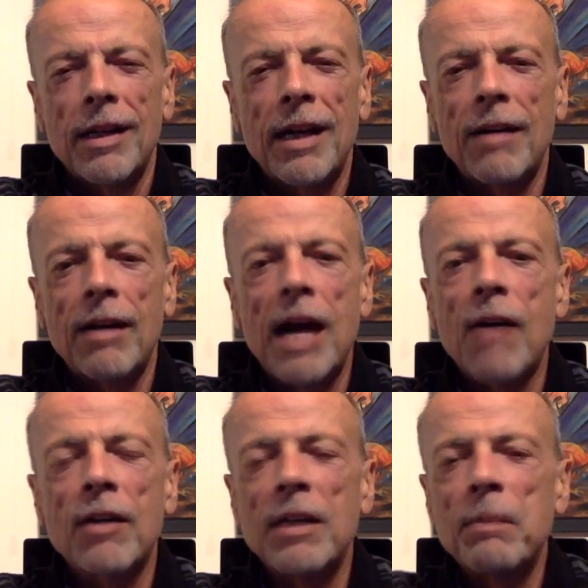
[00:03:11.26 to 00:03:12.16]

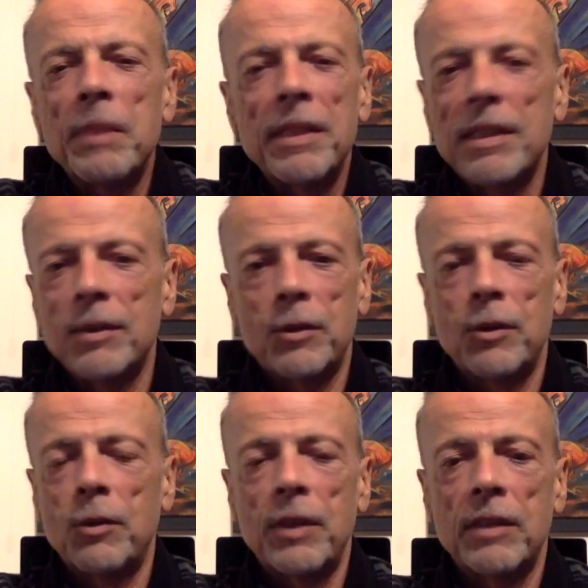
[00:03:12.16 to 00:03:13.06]
How can it be a yes or
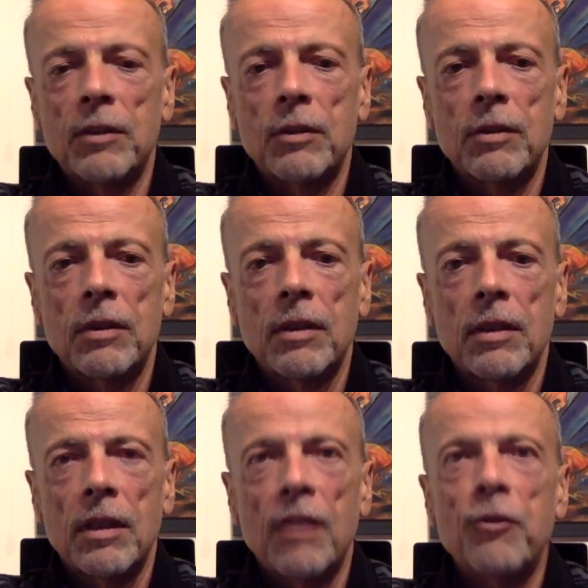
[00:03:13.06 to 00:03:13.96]
no answer?
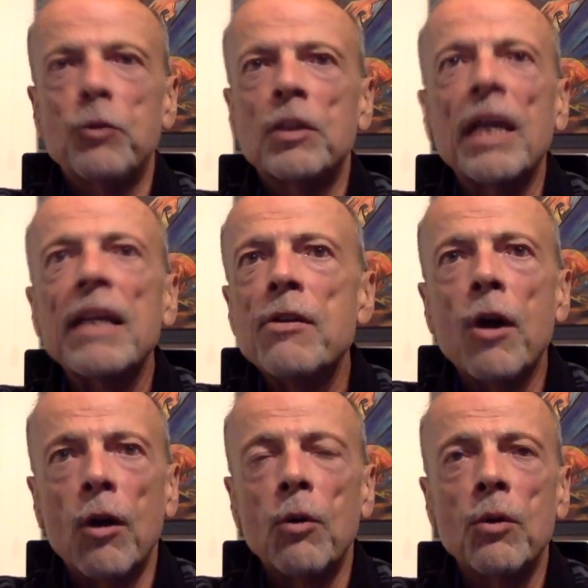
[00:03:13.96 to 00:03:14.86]
If you say
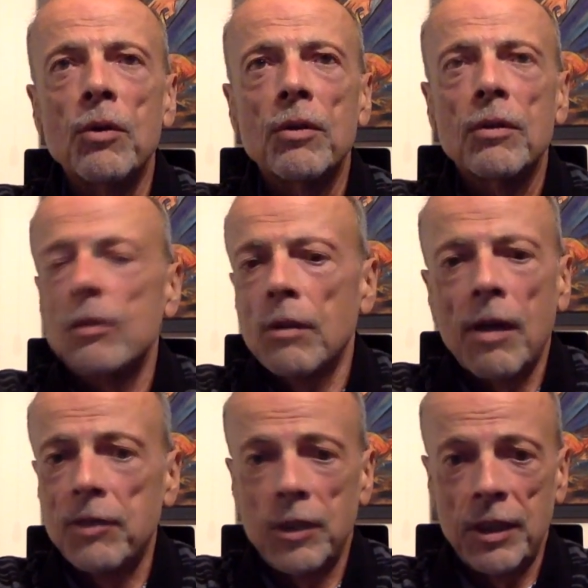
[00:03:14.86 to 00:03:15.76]
no,
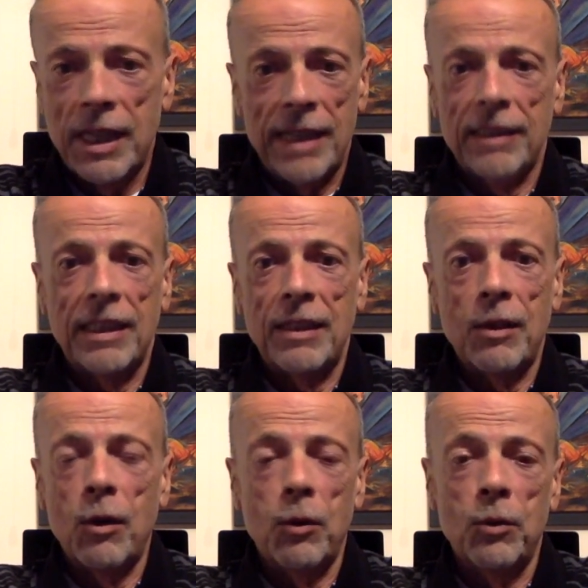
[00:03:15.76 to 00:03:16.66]
obviously you can't say
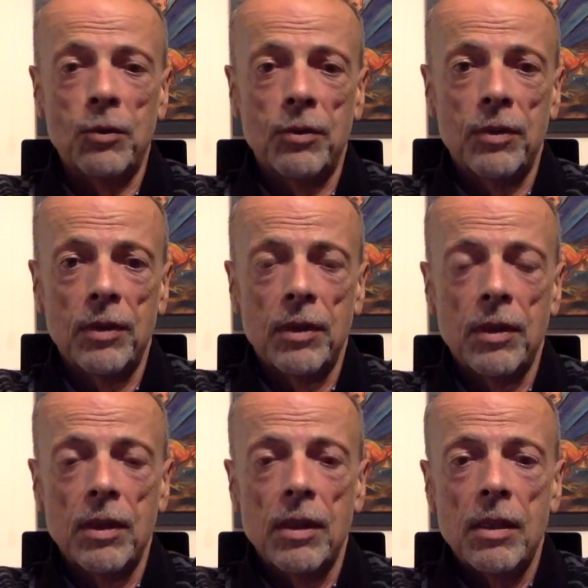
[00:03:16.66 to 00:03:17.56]
no.
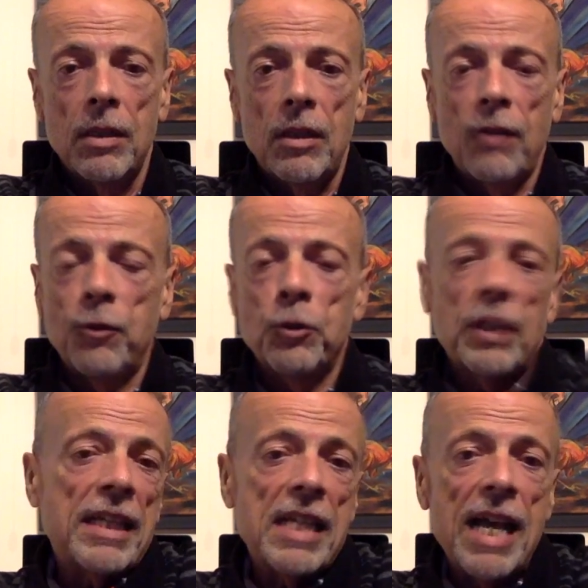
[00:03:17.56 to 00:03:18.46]
If you
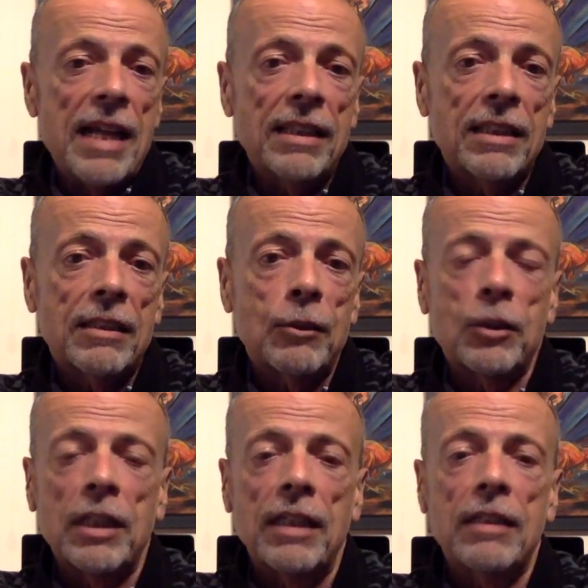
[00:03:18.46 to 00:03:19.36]
say yes, you're
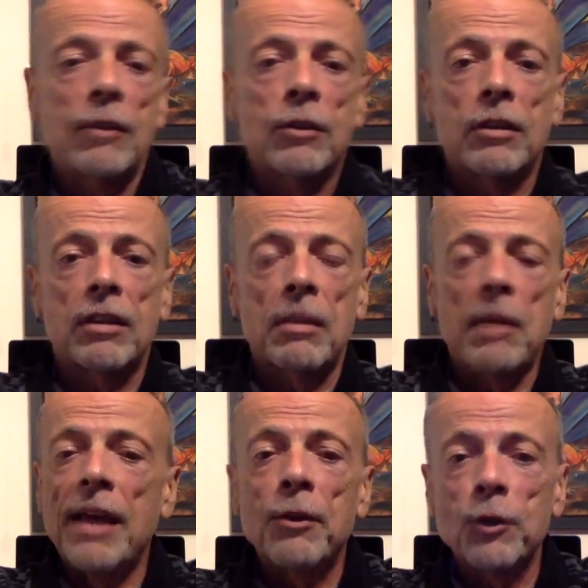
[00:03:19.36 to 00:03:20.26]
saying that there's systemic,
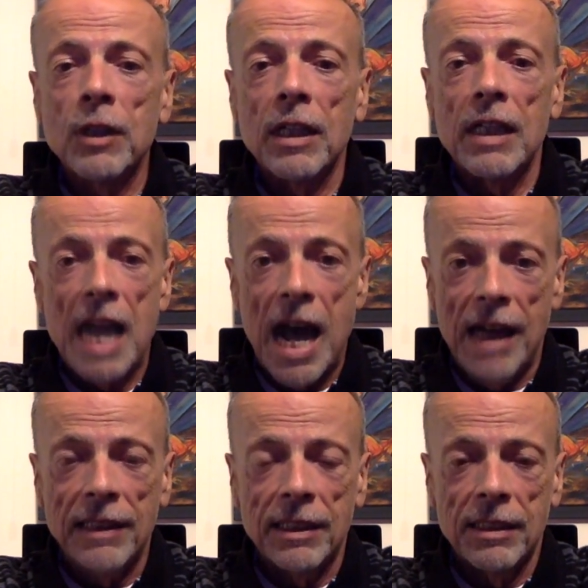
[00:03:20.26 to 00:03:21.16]
and there's not.